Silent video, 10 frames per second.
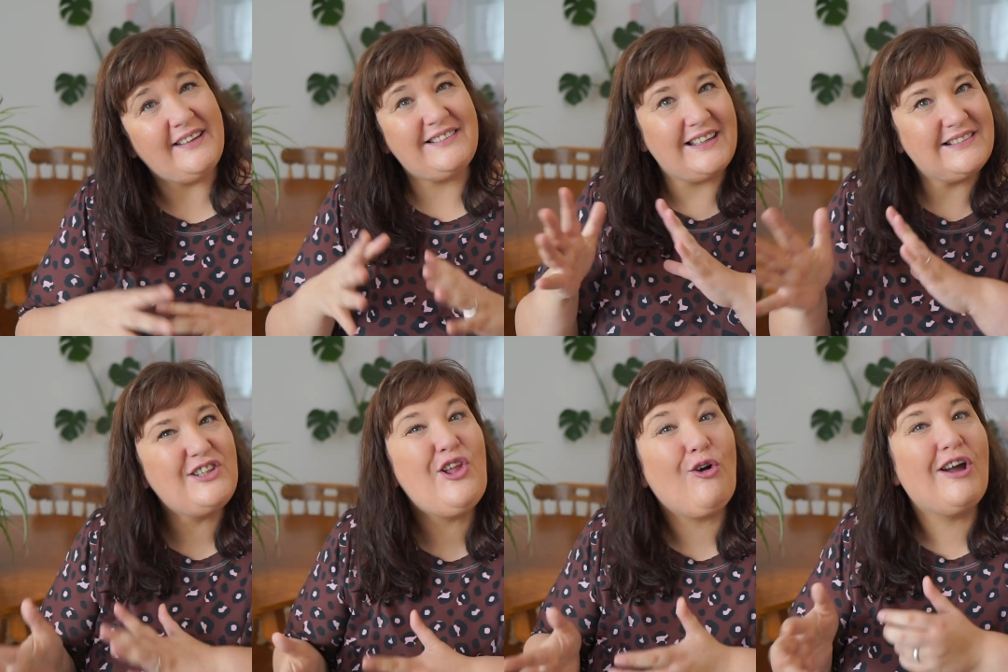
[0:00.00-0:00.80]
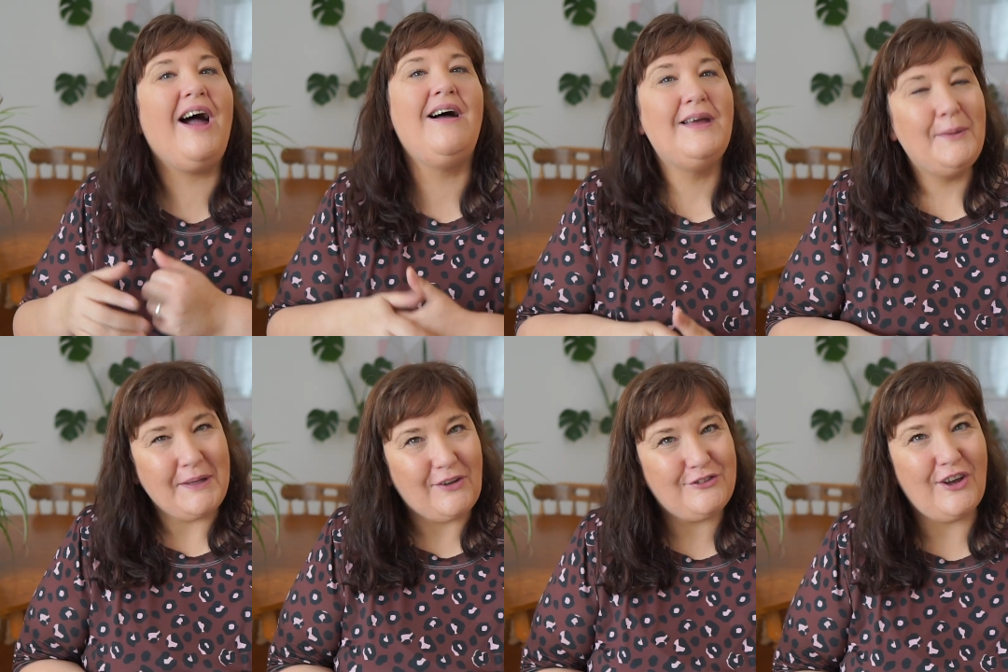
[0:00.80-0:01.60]
It takes longer
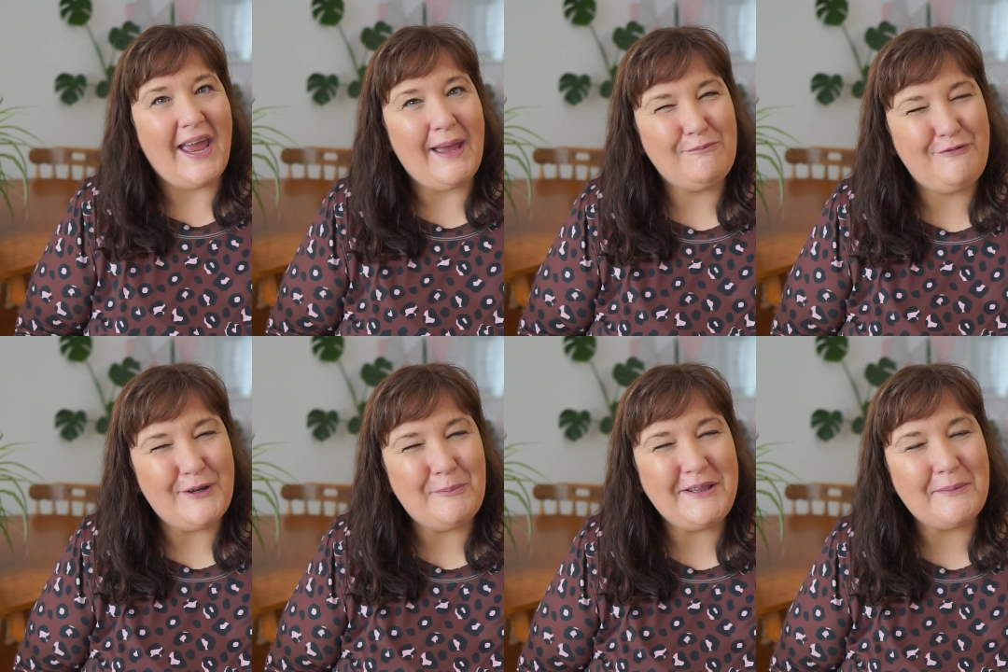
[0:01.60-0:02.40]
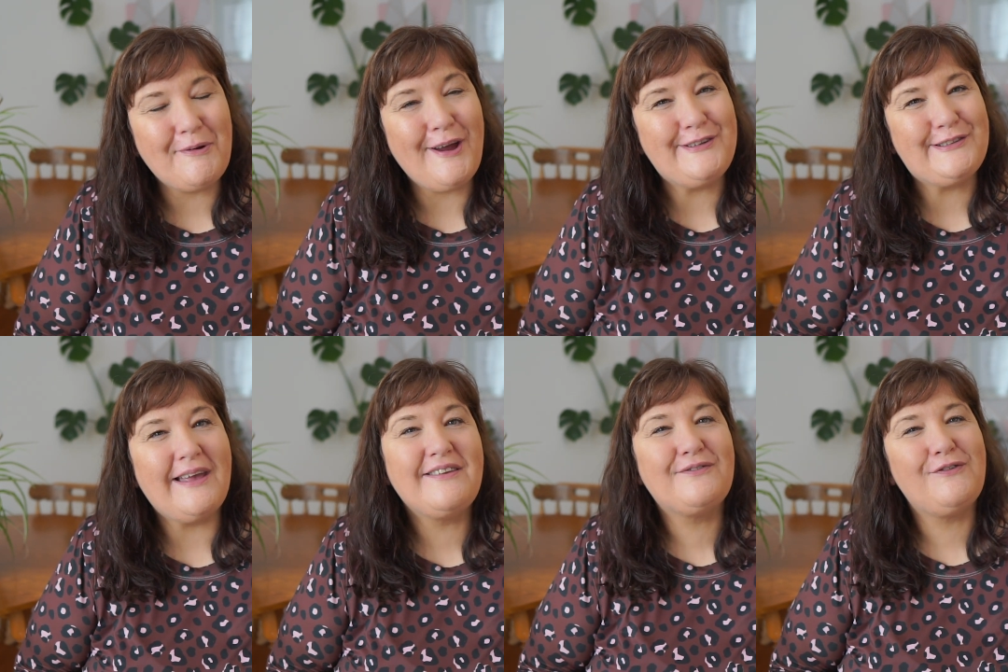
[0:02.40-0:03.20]
because I am filming the
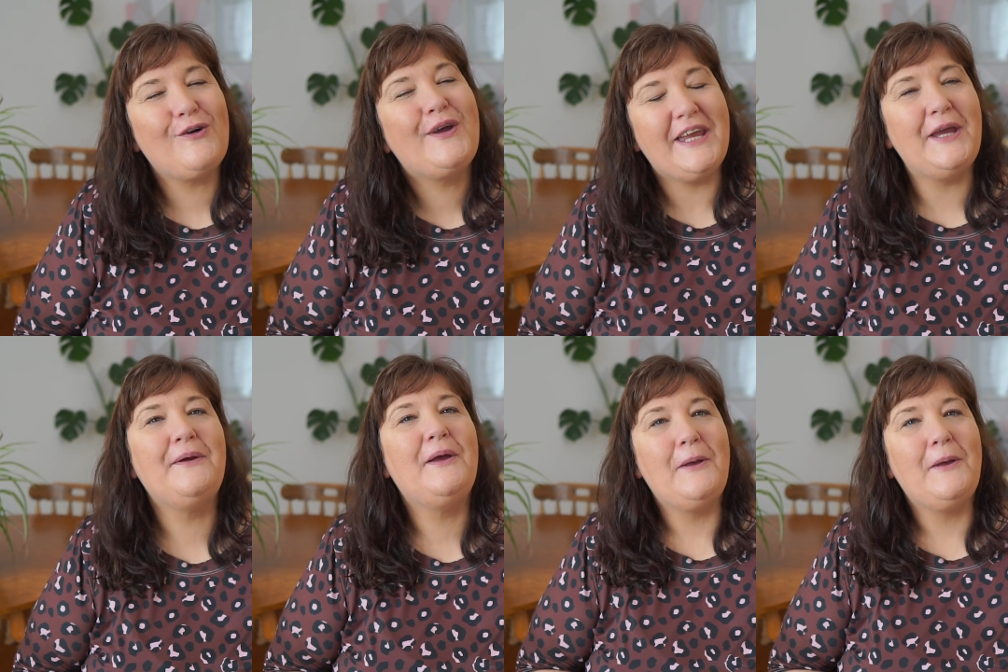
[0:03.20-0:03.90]
process for you,